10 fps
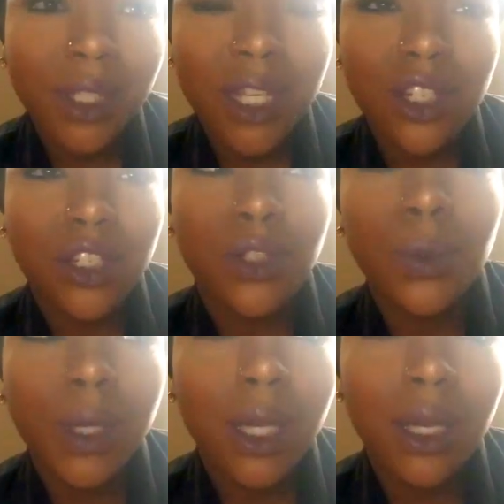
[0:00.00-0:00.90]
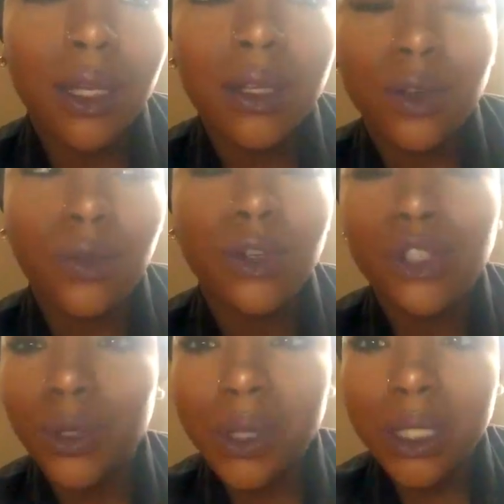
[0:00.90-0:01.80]
and just doing it for
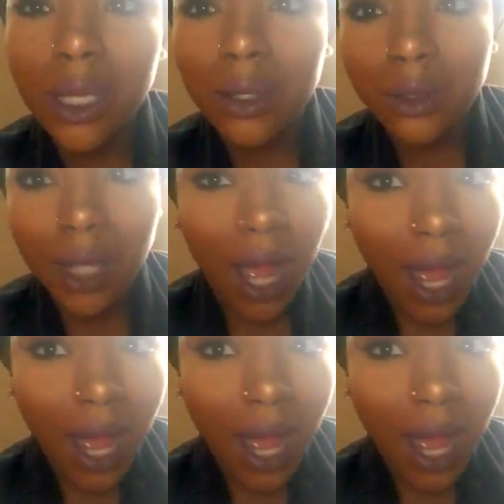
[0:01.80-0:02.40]
show and tell.